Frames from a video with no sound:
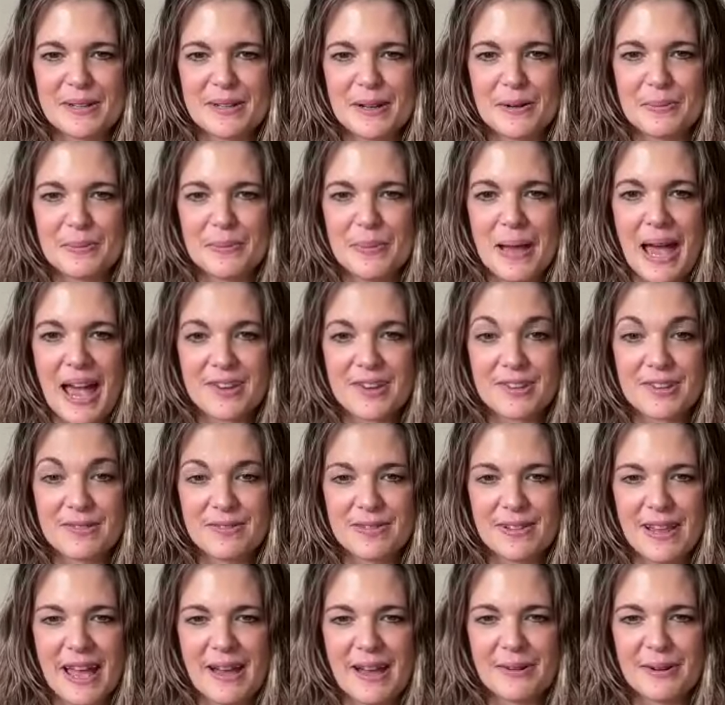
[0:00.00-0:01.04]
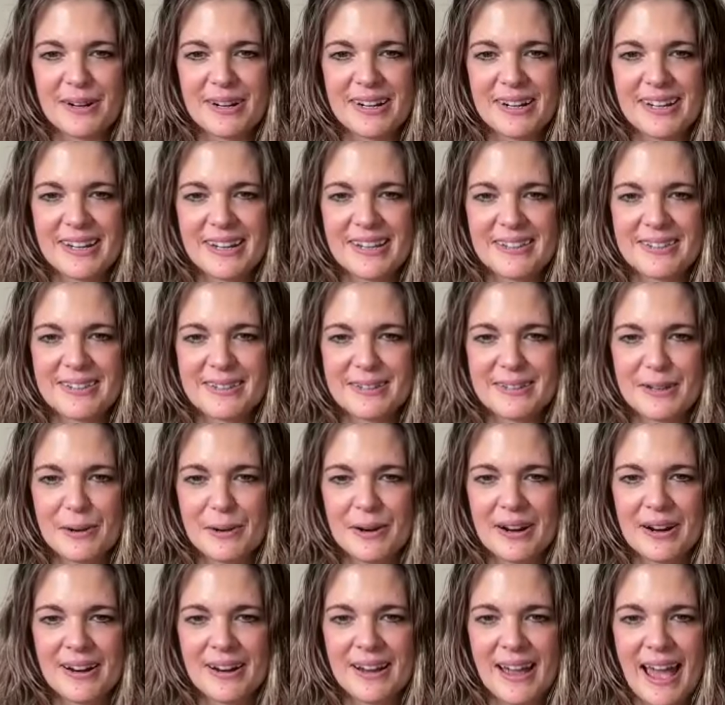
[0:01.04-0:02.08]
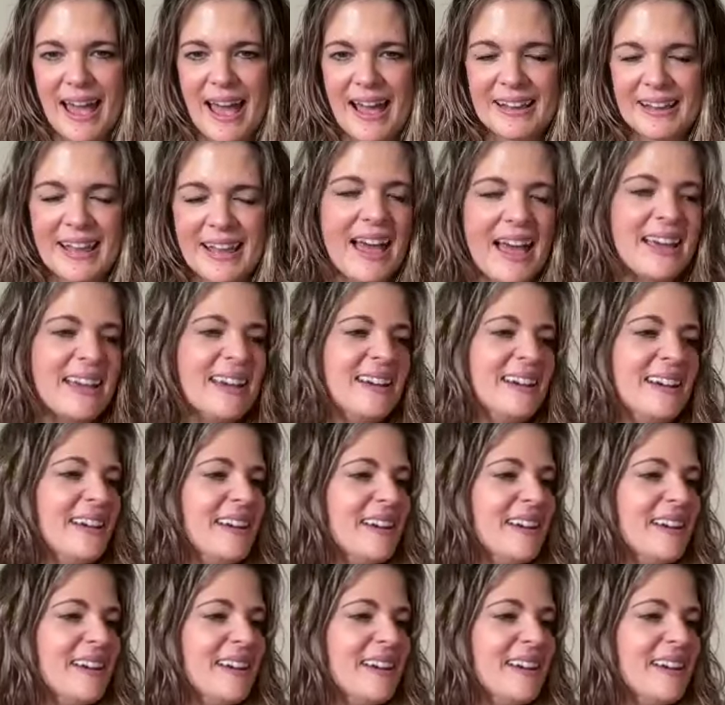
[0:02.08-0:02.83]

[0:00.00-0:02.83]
So passion flower is your ally.